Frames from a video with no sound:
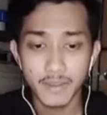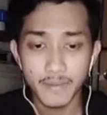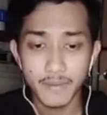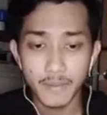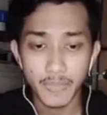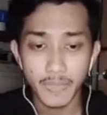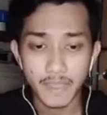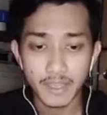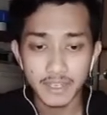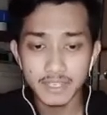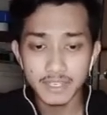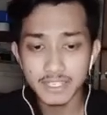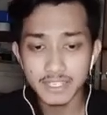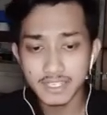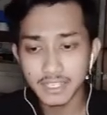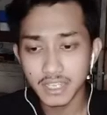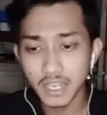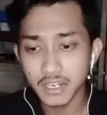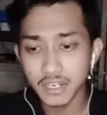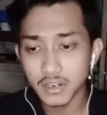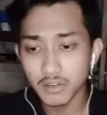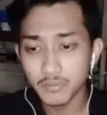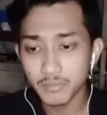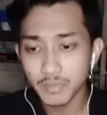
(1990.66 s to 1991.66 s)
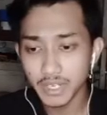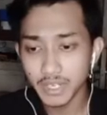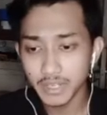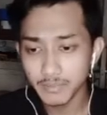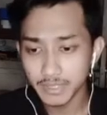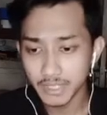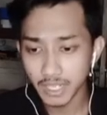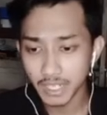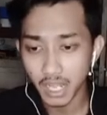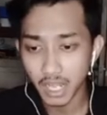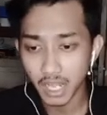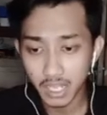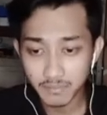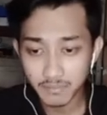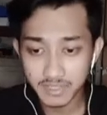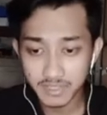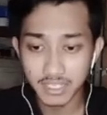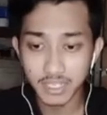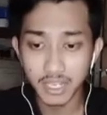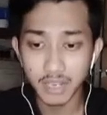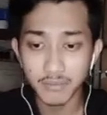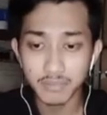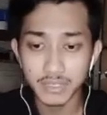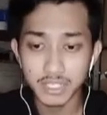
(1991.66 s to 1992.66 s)
This kind of benefit helps
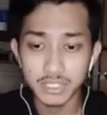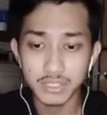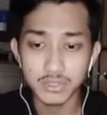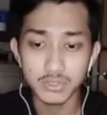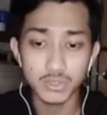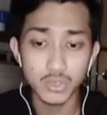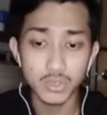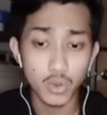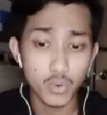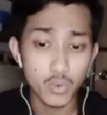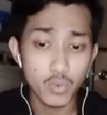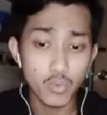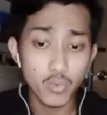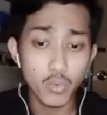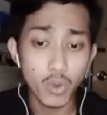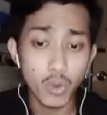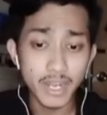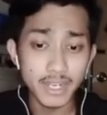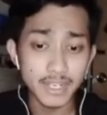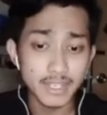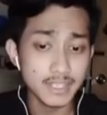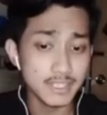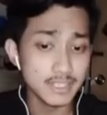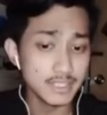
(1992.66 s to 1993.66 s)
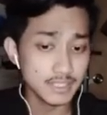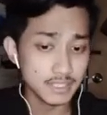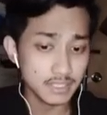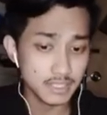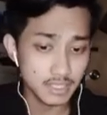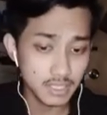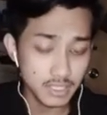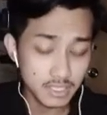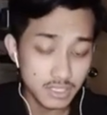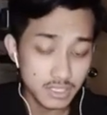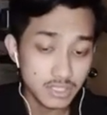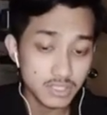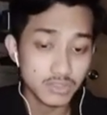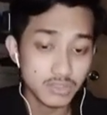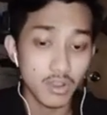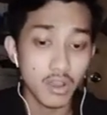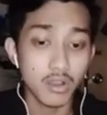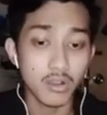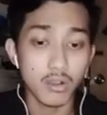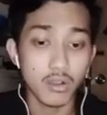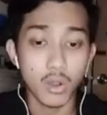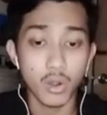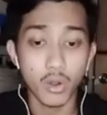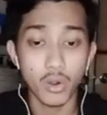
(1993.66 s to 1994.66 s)
company to know what is in the stock
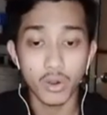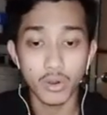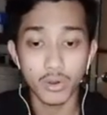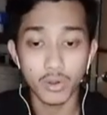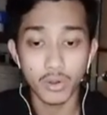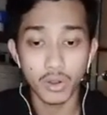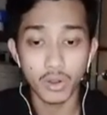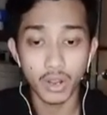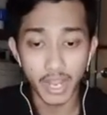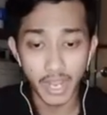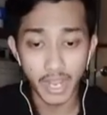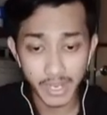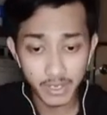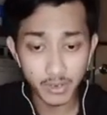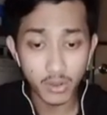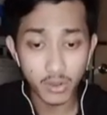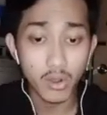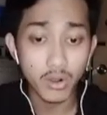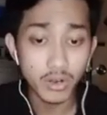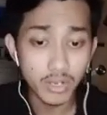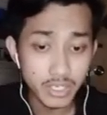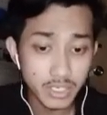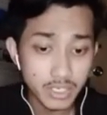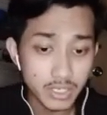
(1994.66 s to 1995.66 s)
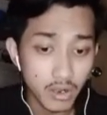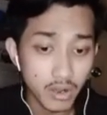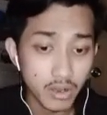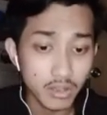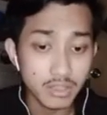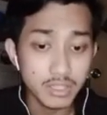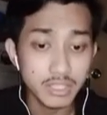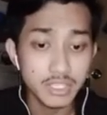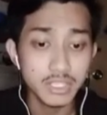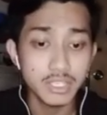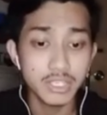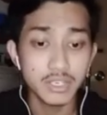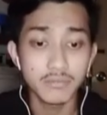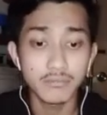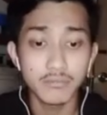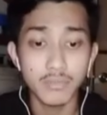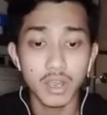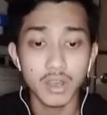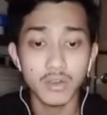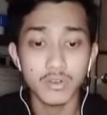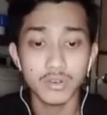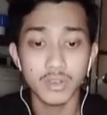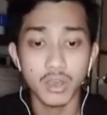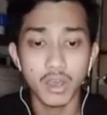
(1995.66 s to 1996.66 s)
and order only the
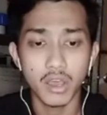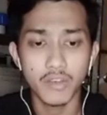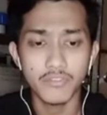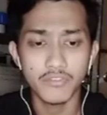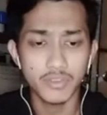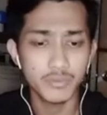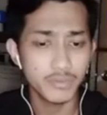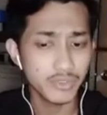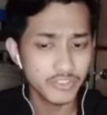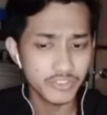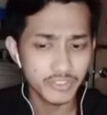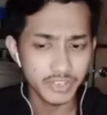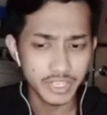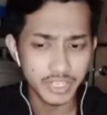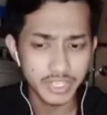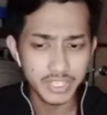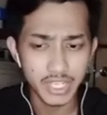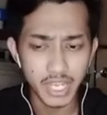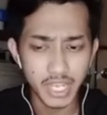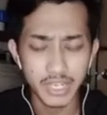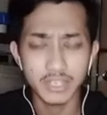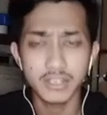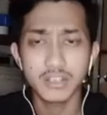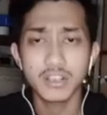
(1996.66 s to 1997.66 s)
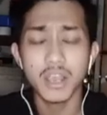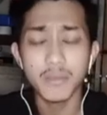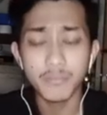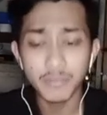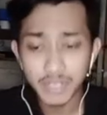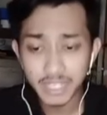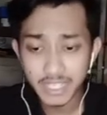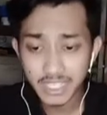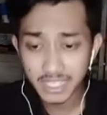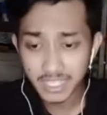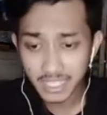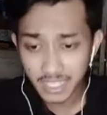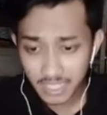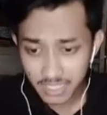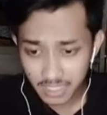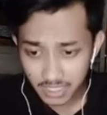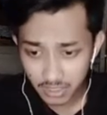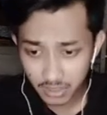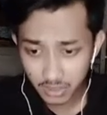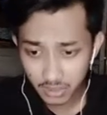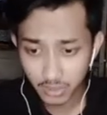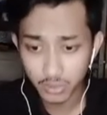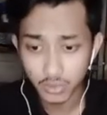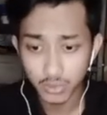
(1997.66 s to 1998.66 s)
amount of inventory that the company needs
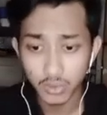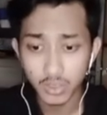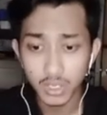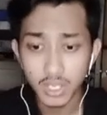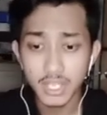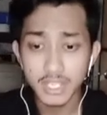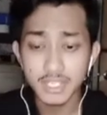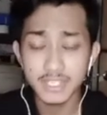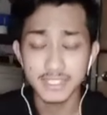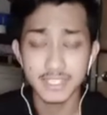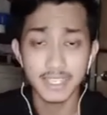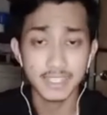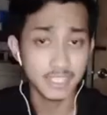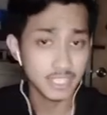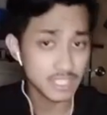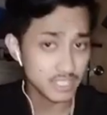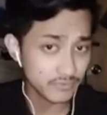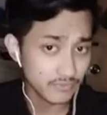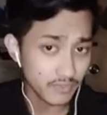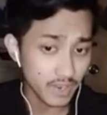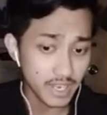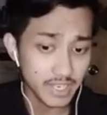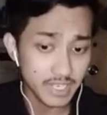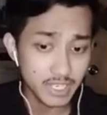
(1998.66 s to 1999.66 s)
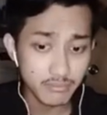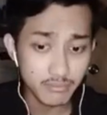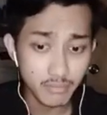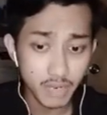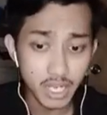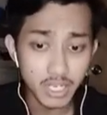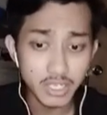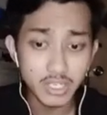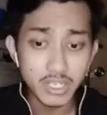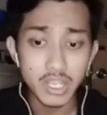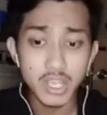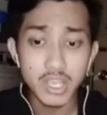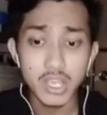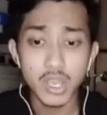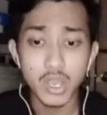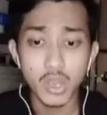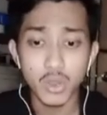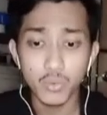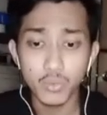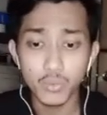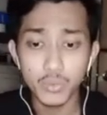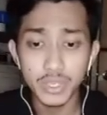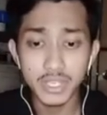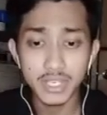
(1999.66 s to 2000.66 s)
to satisfy demand
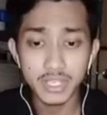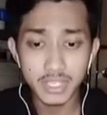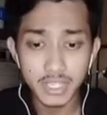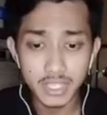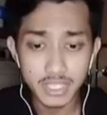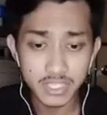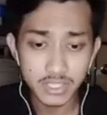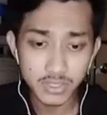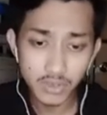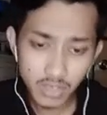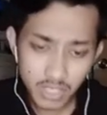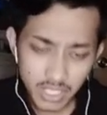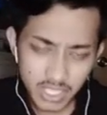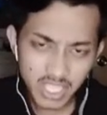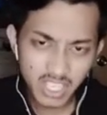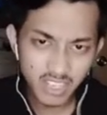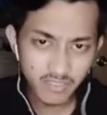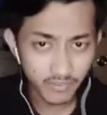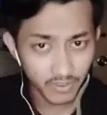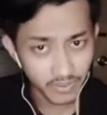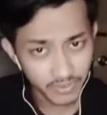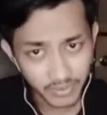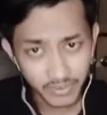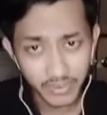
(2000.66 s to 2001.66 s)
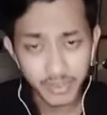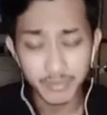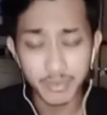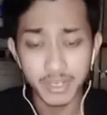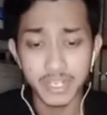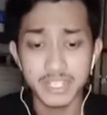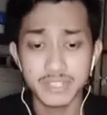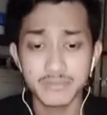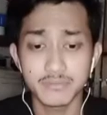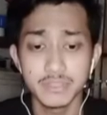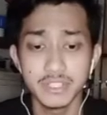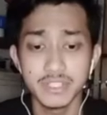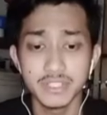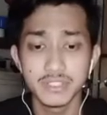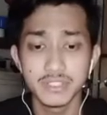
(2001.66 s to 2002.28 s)
with the solid inventory management.